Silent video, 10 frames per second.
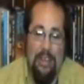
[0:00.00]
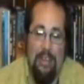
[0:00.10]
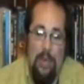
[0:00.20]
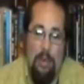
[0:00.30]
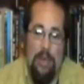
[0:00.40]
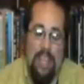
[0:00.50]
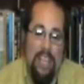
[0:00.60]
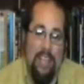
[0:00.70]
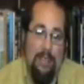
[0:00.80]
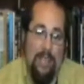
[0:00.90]
so,
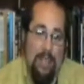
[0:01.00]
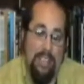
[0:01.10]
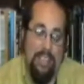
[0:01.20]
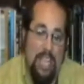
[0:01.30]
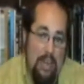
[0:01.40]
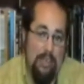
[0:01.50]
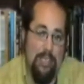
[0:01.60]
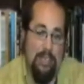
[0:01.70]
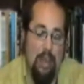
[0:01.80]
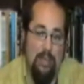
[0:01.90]
but, but you got
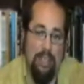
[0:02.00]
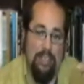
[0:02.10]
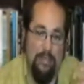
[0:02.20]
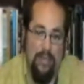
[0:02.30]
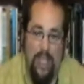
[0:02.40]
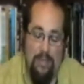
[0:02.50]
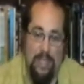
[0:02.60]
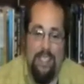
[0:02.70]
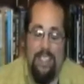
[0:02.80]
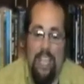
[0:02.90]
sinners thrown into
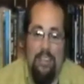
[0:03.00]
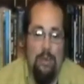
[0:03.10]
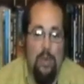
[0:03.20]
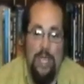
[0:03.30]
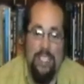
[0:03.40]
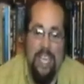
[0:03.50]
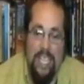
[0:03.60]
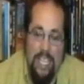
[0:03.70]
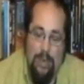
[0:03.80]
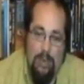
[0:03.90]
families together, and what does
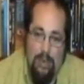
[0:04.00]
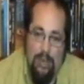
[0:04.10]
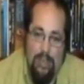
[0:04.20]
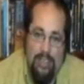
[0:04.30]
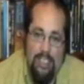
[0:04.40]
that equal?